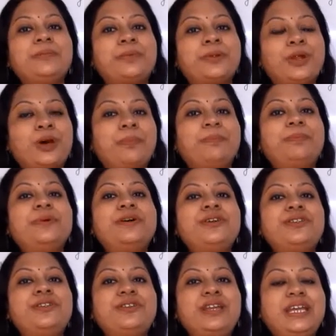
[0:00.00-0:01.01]

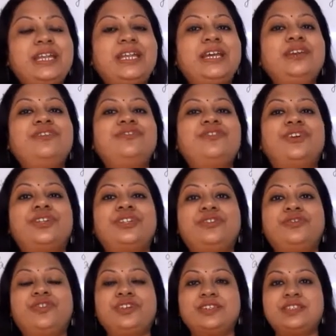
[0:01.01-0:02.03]
proper reading for
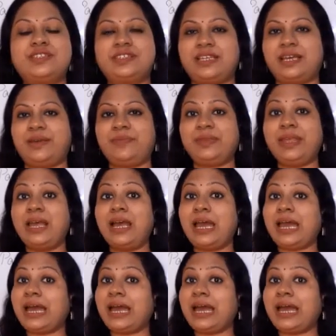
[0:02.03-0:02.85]
the first time.